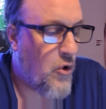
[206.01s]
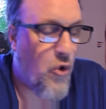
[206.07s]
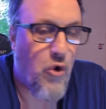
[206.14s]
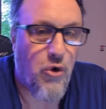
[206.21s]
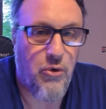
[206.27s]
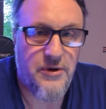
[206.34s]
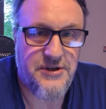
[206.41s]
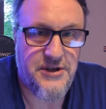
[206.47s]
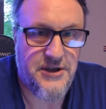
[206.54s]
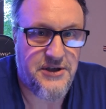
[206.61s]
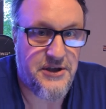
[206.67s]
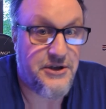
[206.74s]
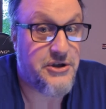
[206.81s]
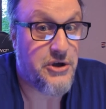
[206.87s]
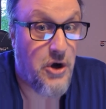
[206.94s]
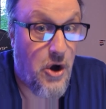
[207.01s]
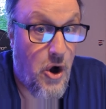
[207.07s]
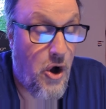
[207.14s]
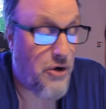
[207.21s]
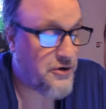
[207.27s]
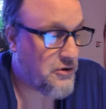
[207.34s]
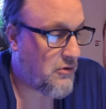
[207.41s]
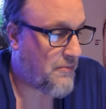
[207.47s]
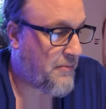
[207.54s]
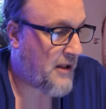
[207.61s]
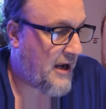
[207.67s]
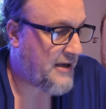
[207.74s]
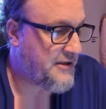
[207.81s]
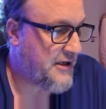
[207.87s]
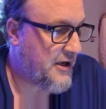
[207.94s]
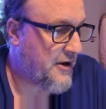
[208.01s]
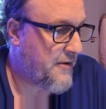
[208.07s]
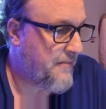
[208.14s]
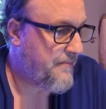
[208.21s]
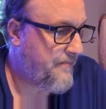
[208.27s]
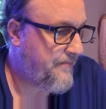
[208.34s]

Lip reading: or resistance also applies here.